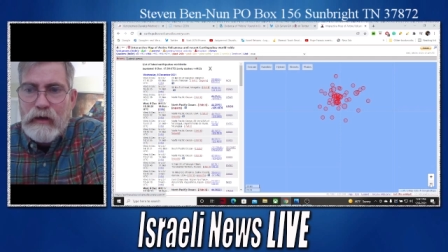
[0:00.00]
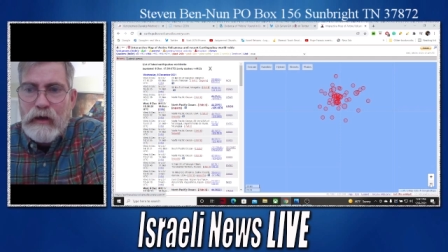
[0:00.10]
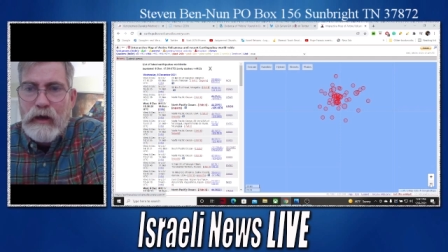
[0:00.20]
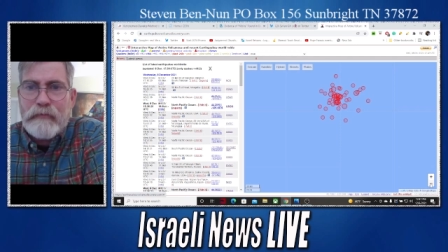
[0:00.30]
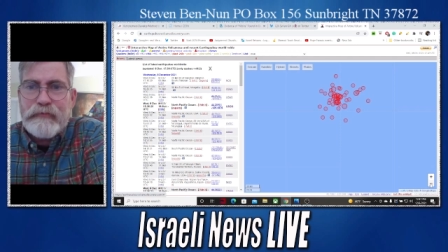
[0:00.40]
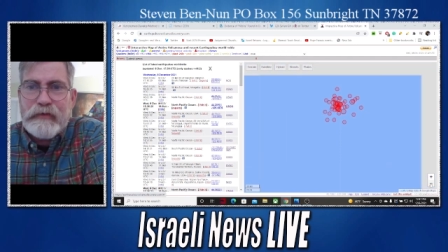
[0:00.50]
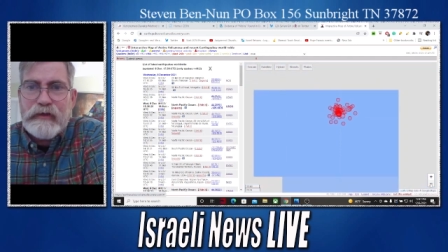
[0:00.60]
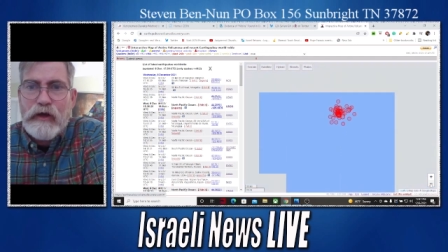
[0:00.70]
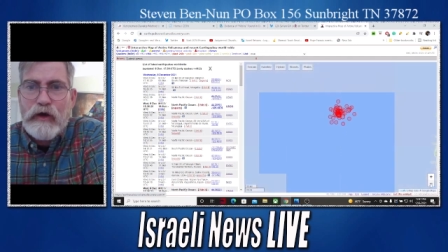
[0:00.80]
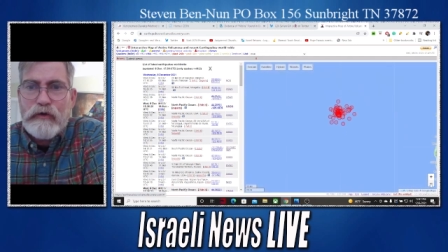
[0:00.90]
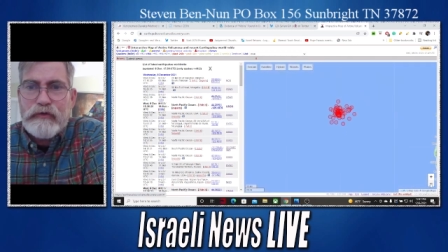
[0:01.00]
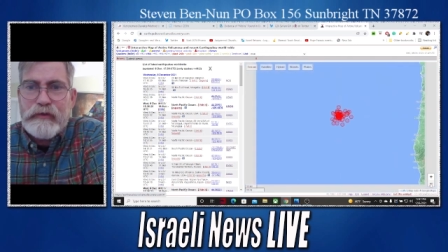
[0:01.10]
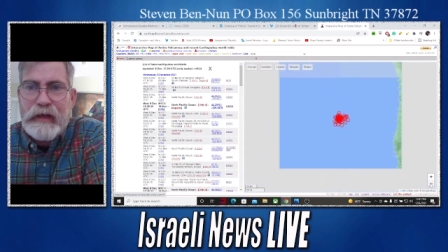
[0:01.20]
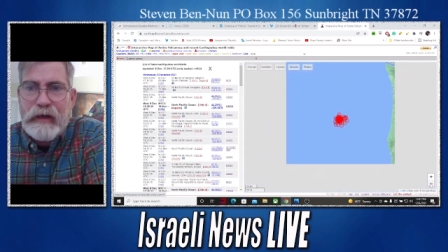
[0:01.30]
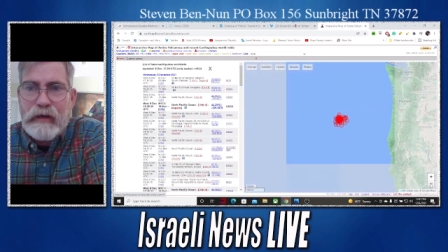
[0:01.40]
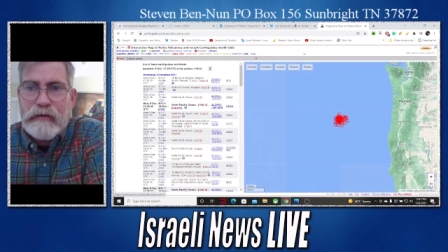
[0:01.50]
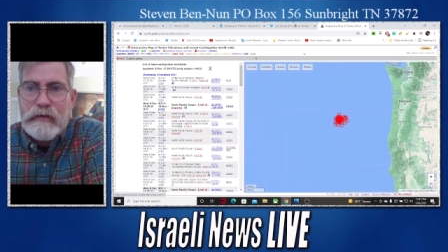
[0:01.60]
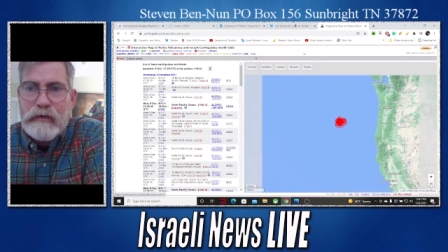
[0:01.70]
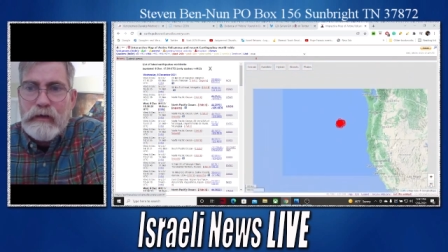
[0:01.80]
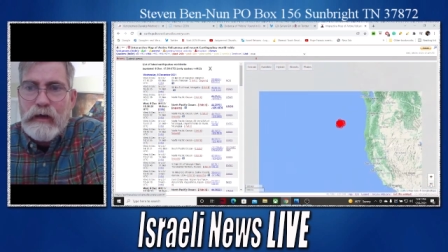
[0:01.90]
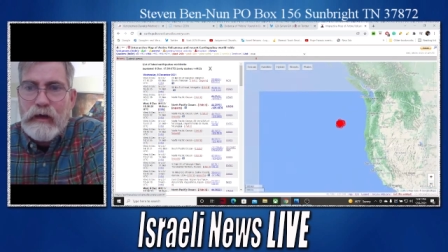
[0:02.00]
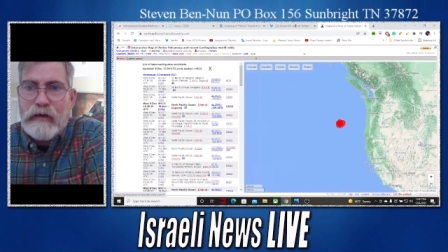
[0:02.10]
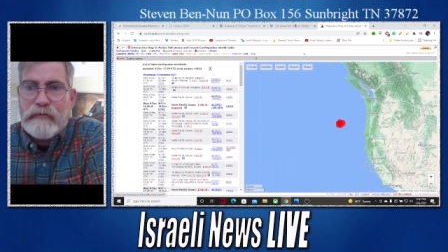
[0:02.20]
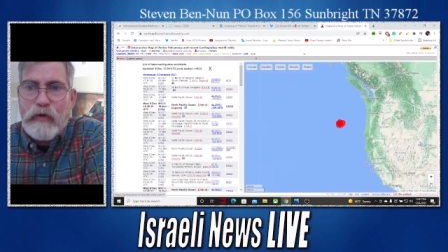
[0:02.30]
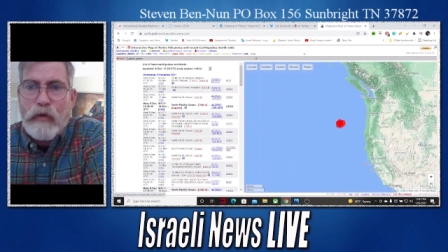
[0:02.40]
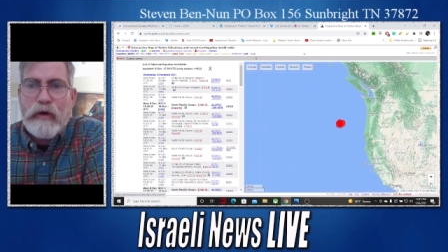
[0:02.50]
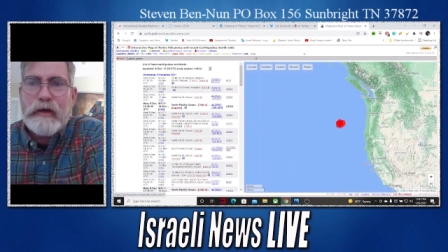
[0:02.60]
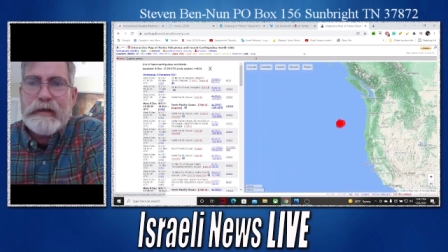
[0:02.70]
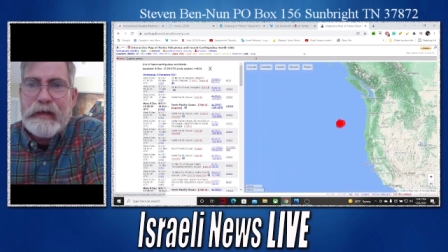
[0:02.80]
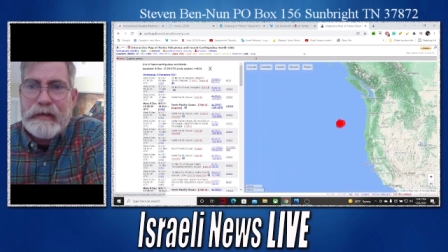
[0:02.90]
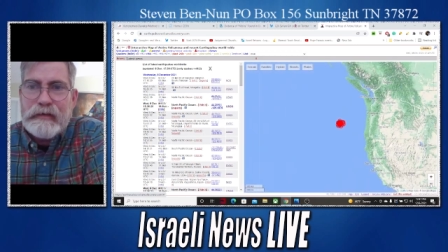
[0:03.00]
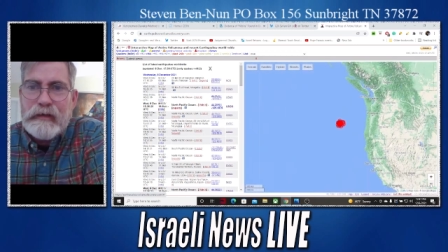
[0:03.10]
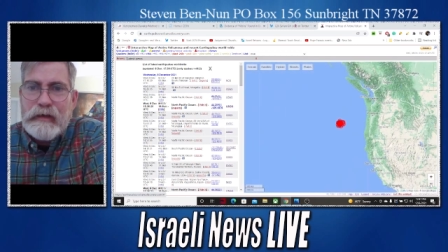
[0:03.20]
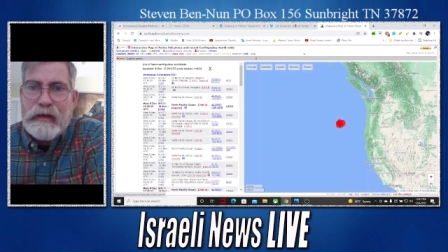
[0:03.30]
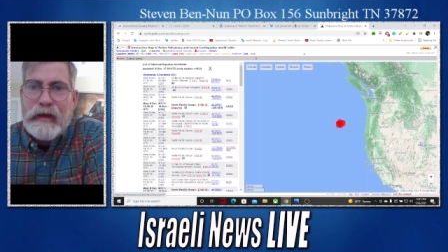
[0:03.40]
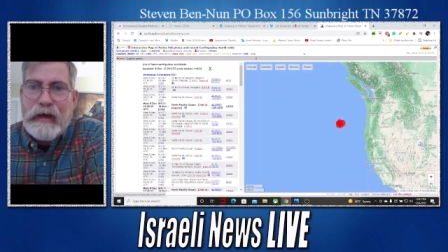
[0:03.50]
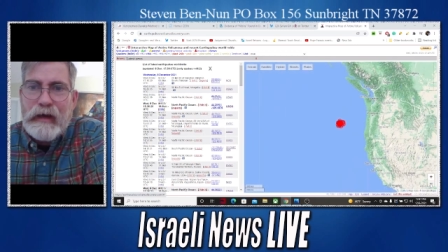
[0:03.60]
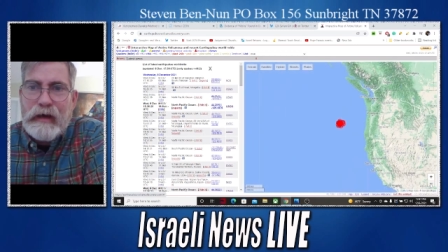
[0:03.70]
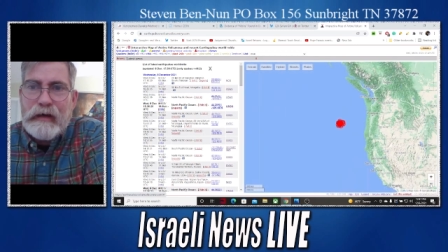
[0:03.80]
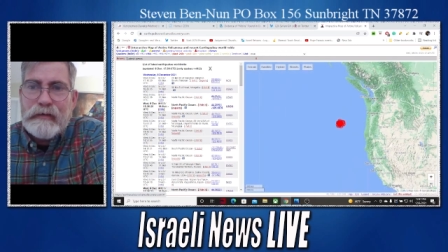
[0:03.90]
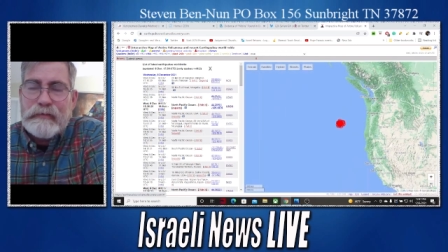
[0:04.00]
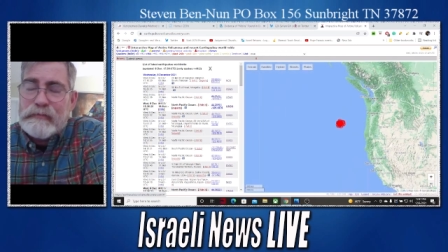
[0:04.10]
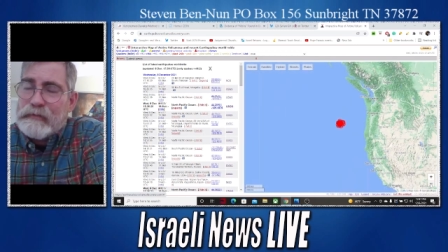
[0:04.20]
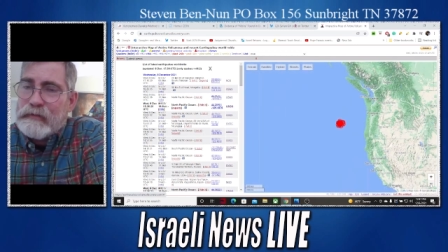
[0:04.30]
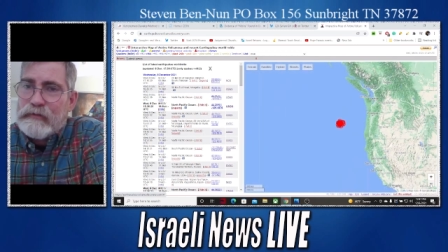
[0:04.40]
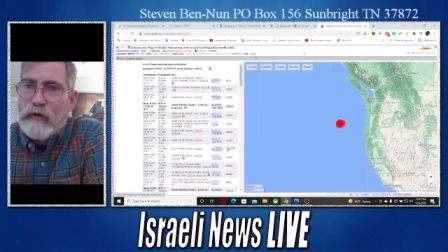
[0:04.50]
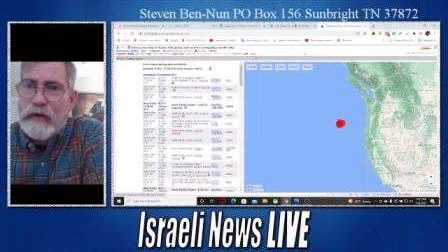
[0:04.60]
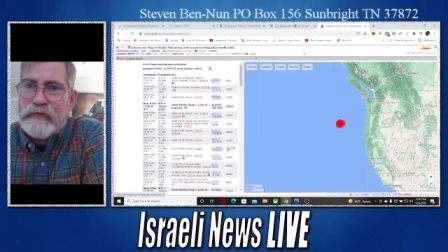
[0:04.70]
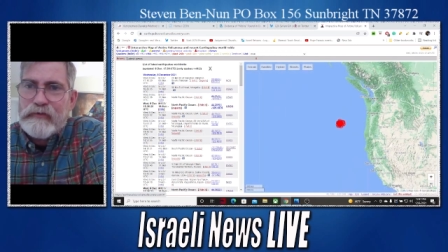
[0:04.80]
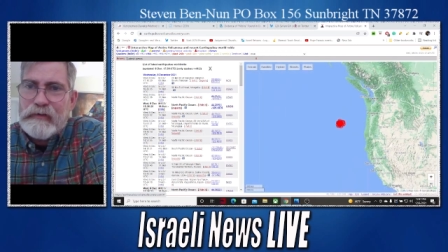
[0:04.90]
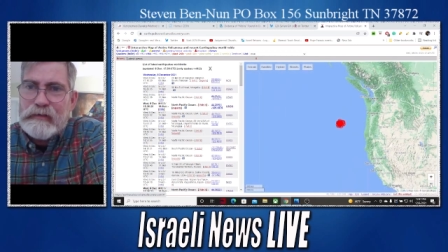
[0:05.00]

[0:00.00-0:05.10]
off the coast there of Oregon, uh, and of course